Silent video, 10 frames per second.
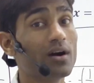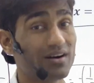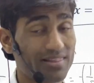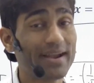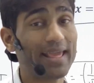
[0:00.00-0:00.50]

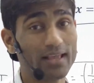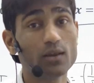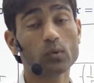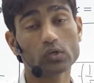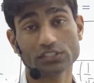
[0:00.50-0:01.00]
allied angle
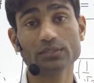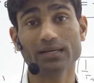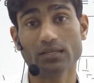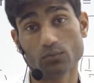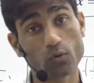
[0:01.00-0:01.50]

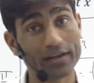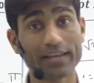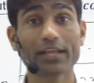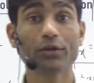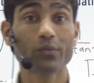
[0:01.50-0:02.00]
possible for
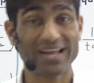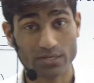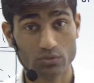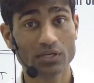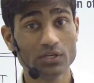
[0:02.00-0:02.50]
negative
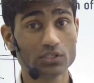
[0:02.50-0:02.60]
values.